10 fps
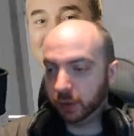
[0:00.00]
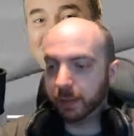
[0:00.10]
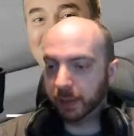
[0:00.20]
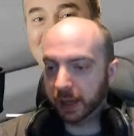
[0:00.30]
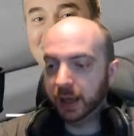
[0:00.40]

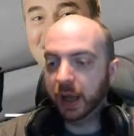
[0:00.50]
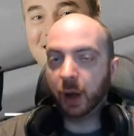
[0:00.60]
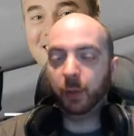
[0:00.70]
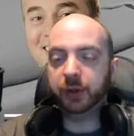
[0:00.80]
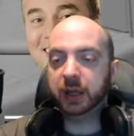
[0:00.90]
gameplay.
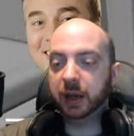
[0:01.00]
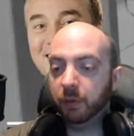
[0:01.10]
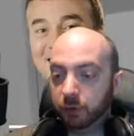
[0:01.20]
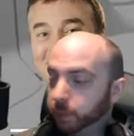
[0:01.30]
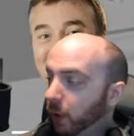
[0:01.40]
I want to
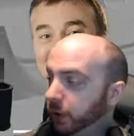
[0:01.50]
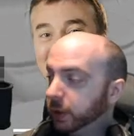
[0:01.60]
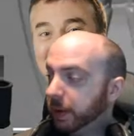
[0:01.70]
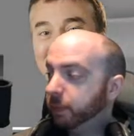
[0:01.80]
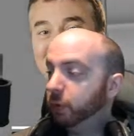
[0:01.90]
respond
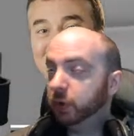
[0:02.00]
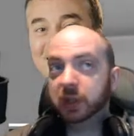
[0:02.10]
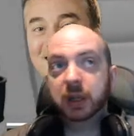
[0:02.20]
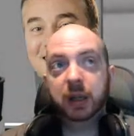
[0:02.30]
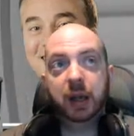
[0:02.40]
to
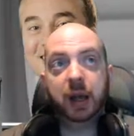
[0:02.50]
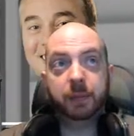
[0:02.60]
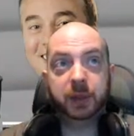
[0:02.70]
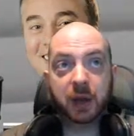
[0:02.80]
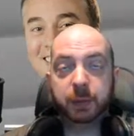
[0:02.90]
people's
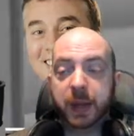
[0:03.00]
service